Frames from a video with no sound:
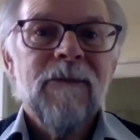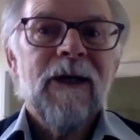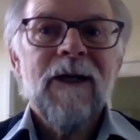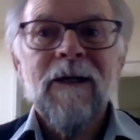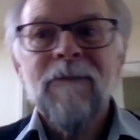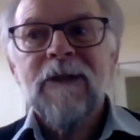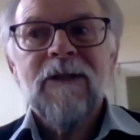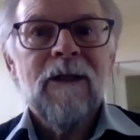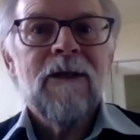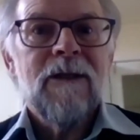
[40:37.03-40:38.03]
about how
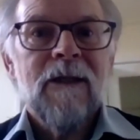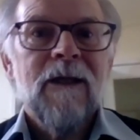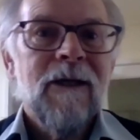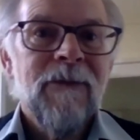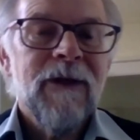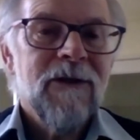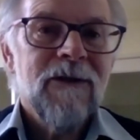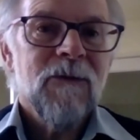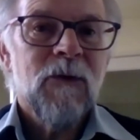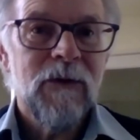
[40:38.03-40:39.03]
much energy and how much
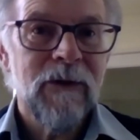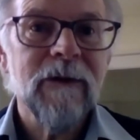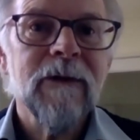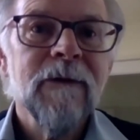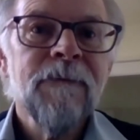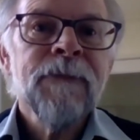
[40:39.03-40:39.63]
is it worth